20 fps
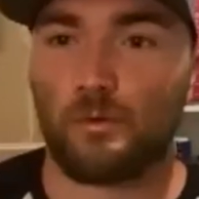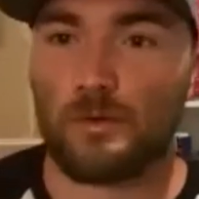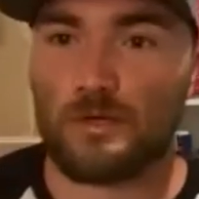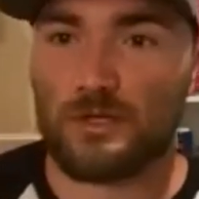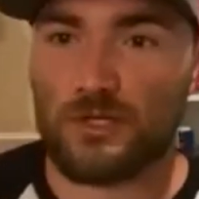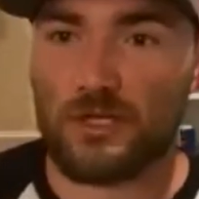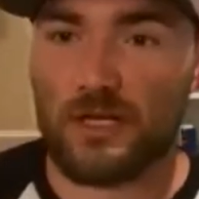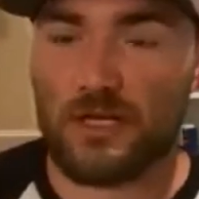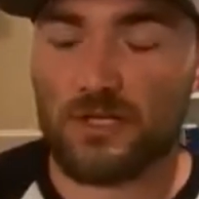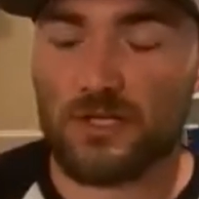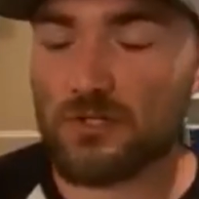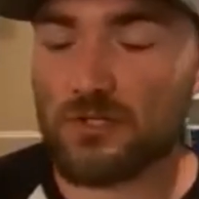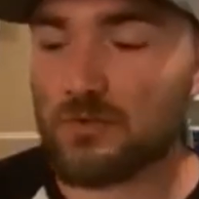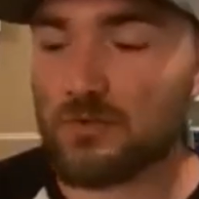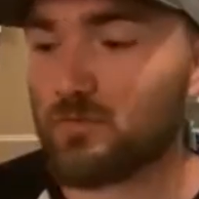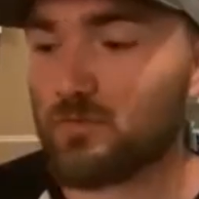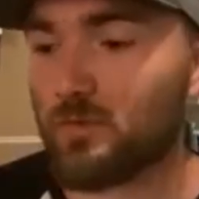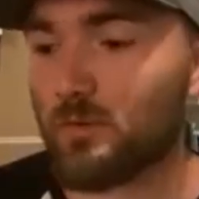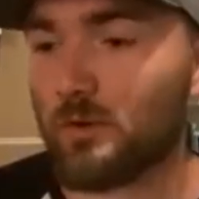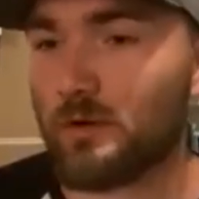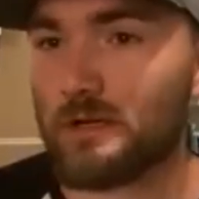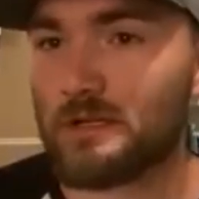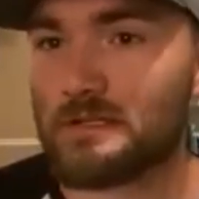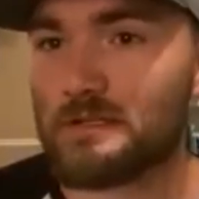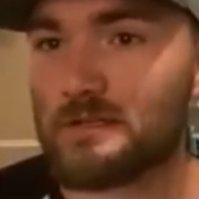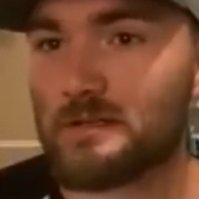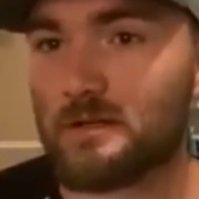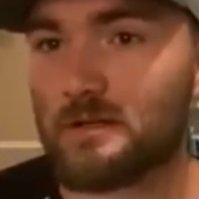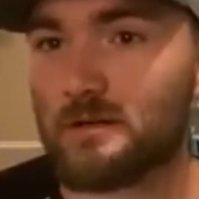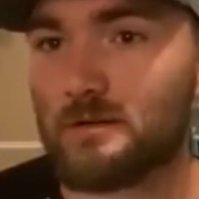What should I shoot for? And
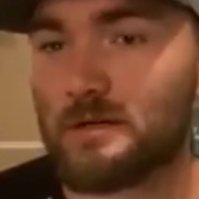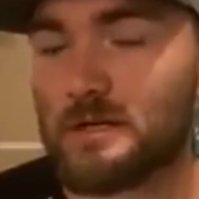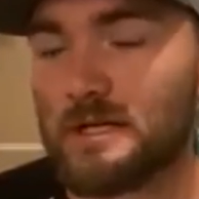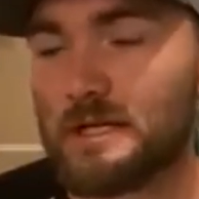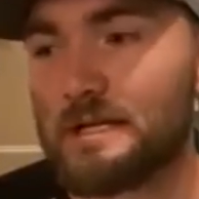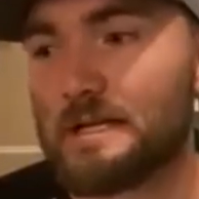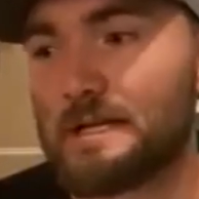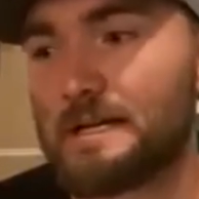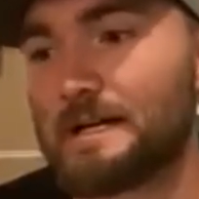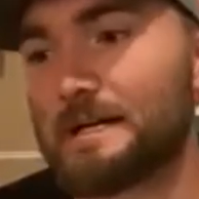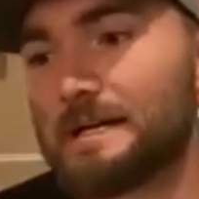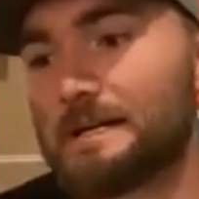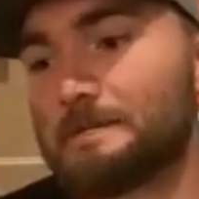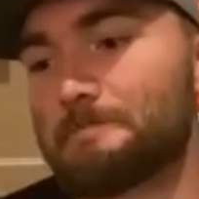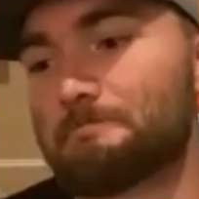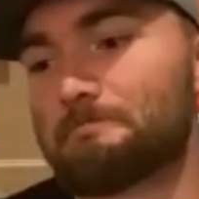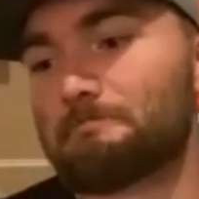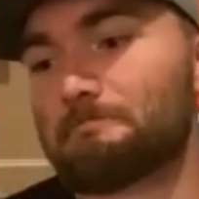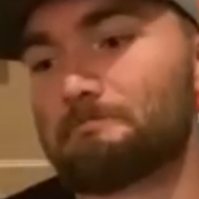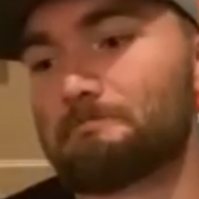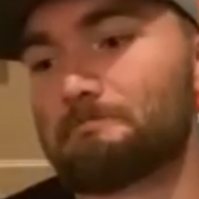so um,